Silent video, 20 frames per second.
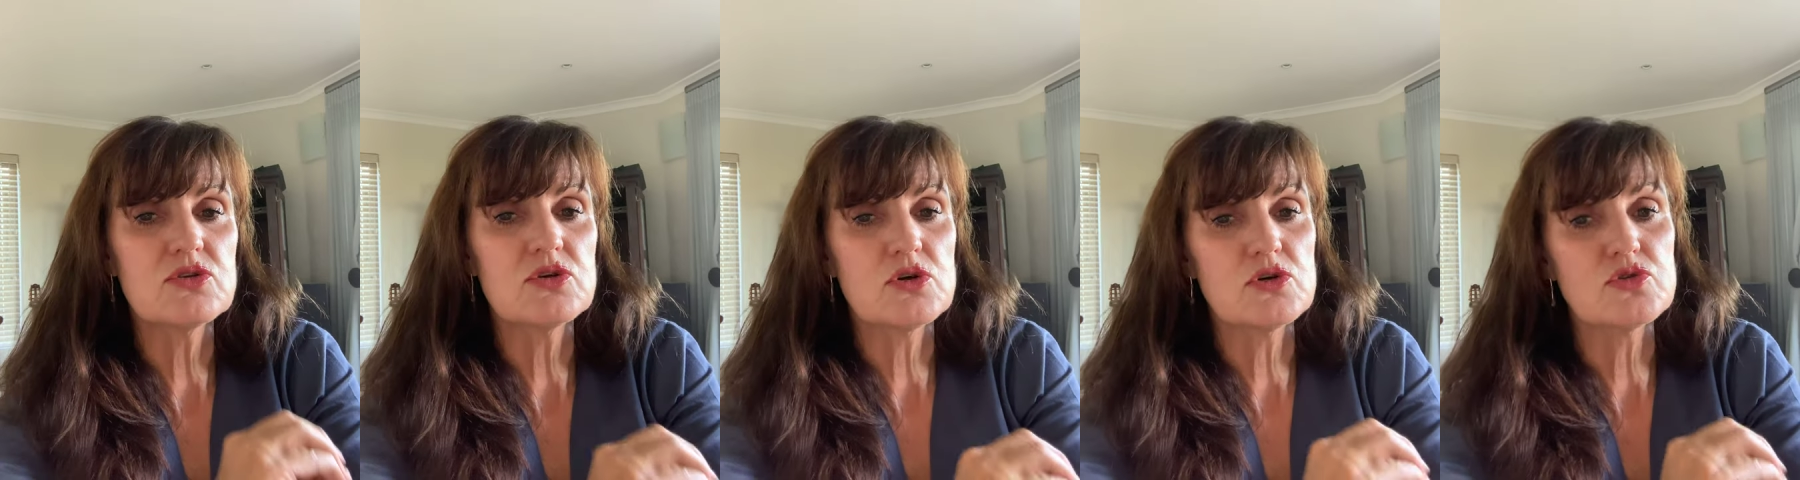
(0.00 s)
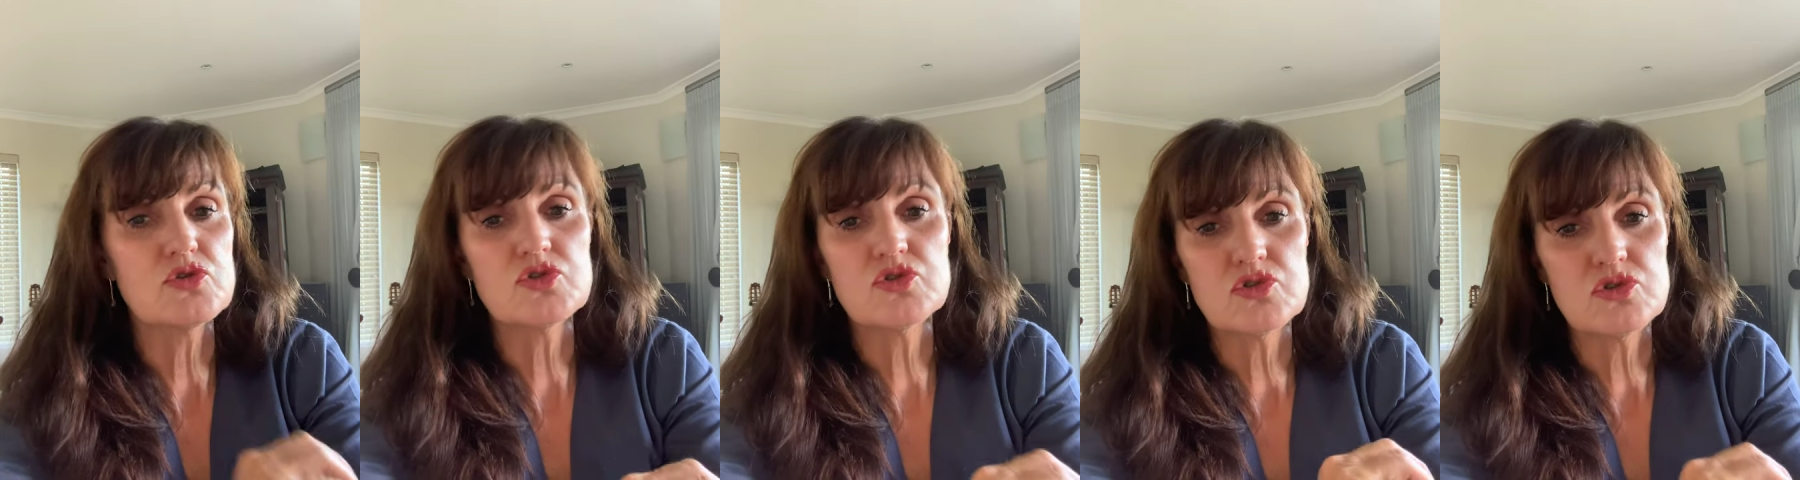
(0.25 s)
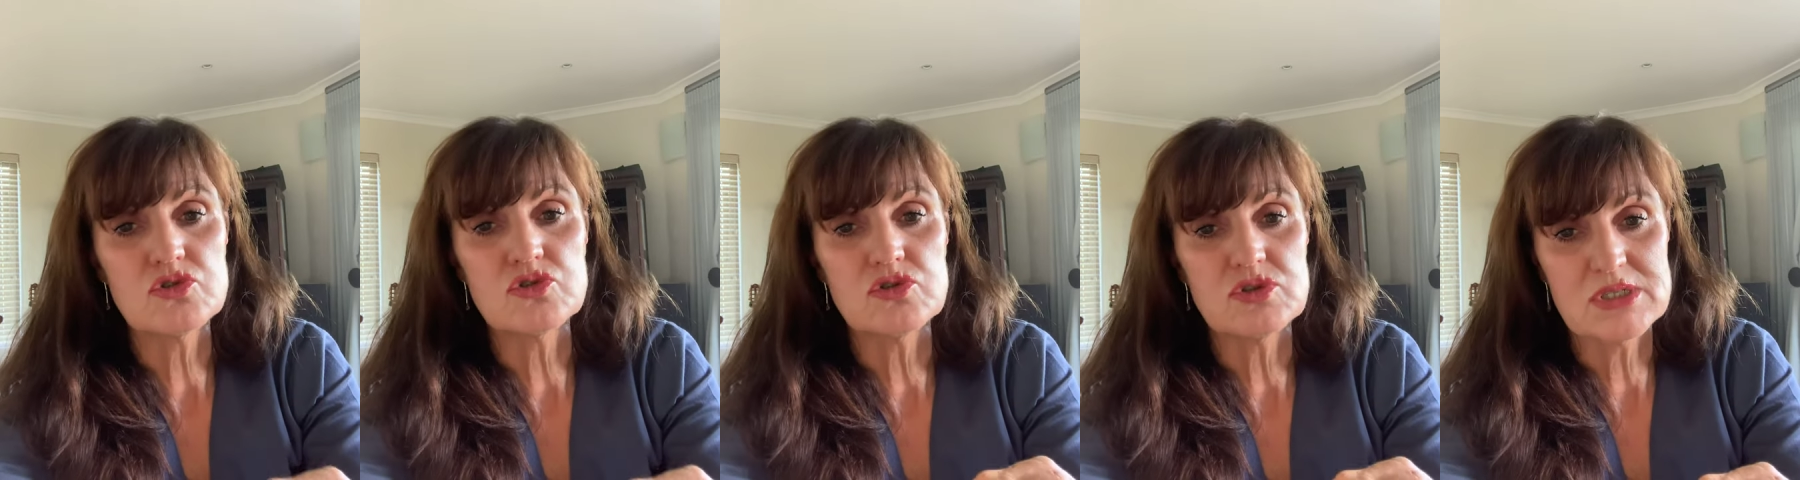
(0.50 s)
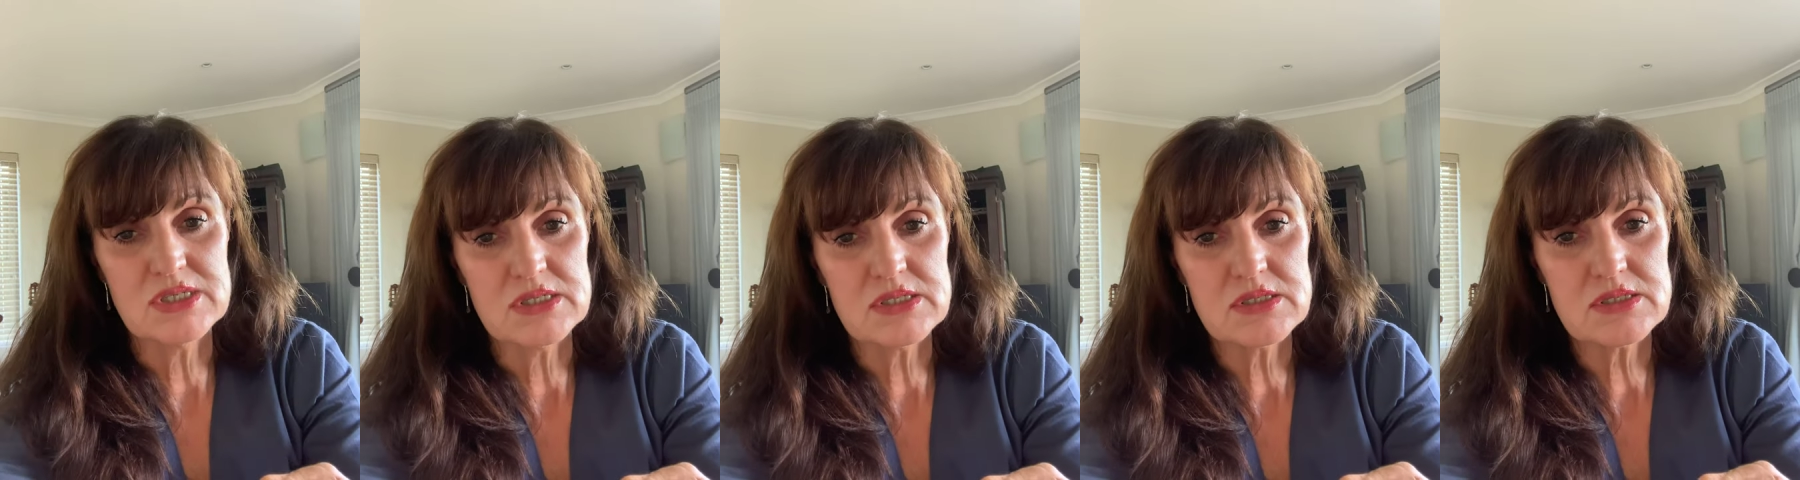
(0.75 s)
those two
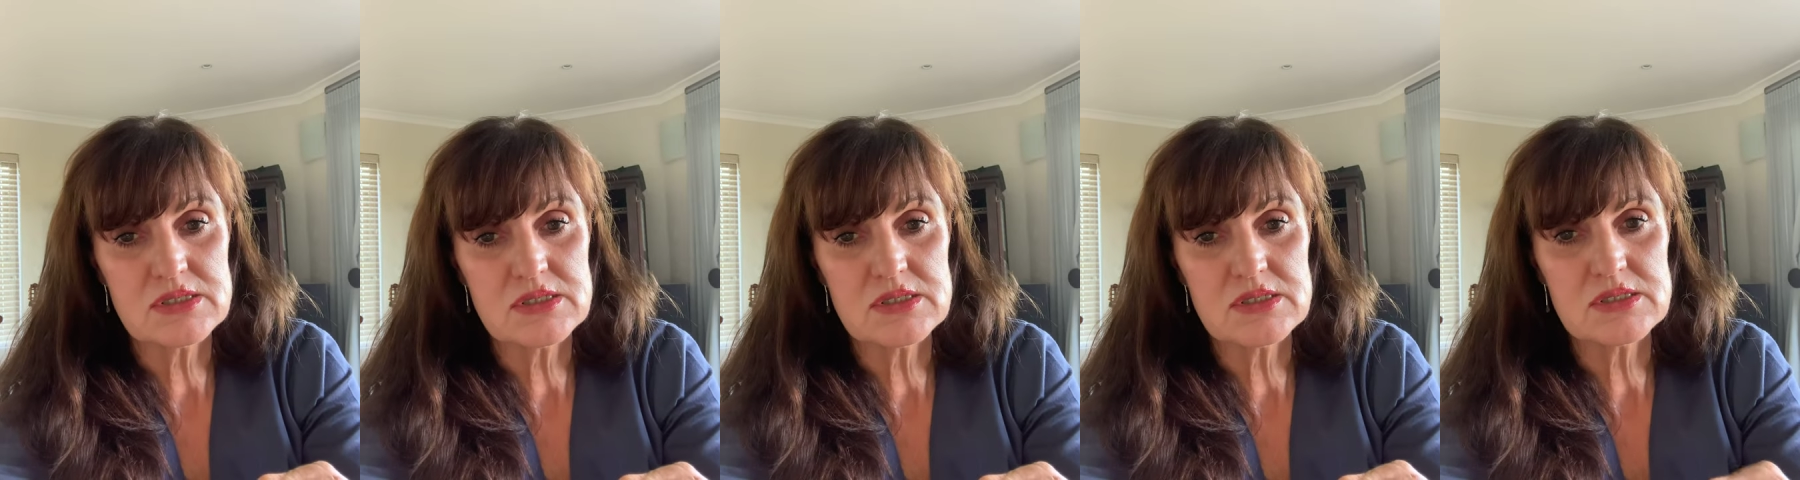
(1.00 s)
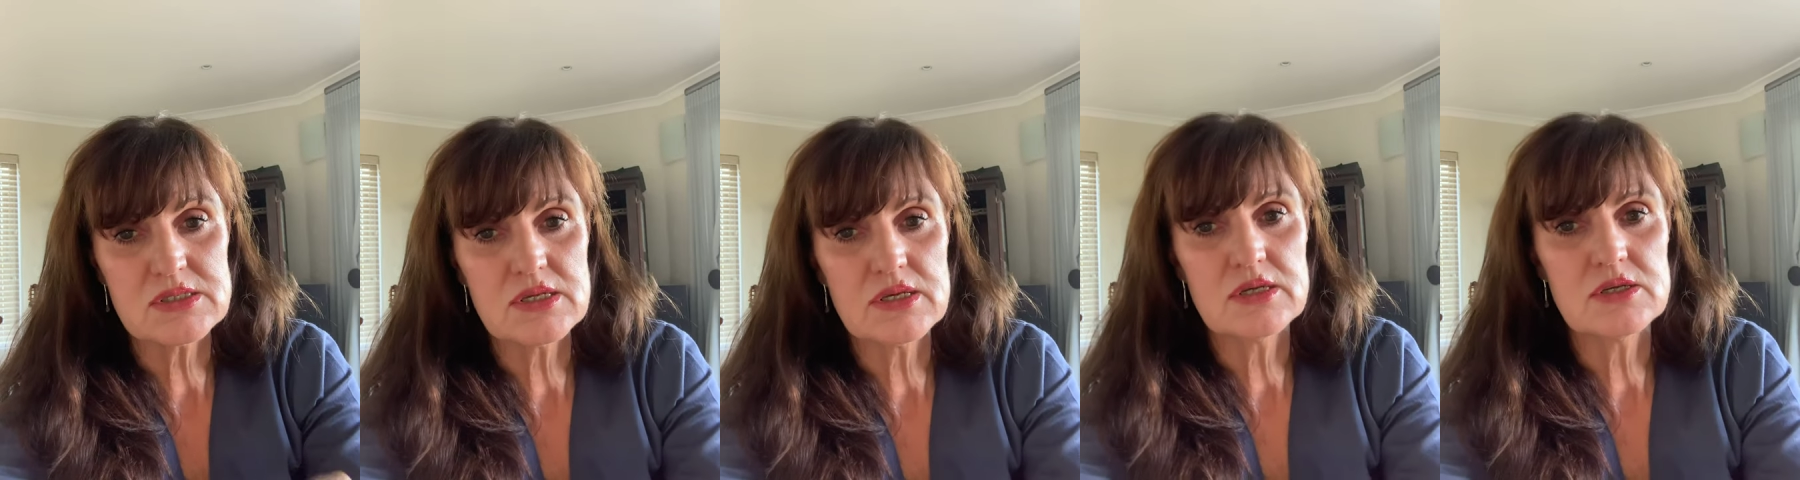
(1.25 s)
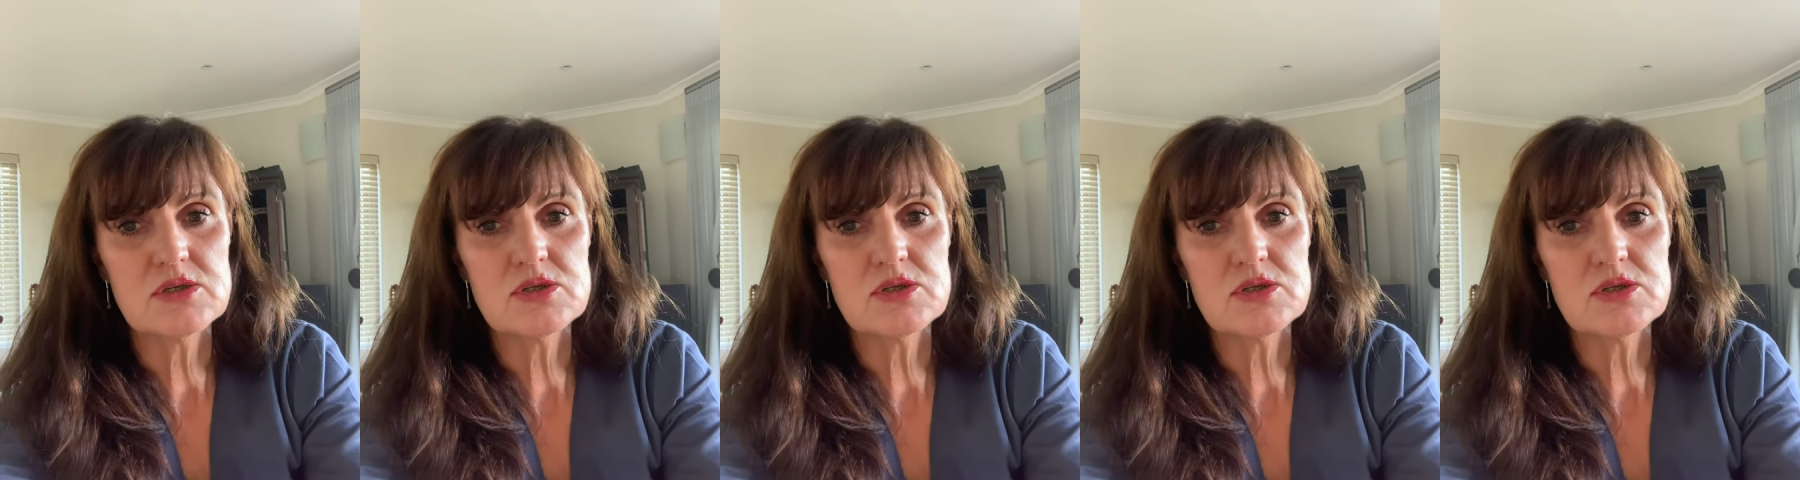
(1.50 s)
discs.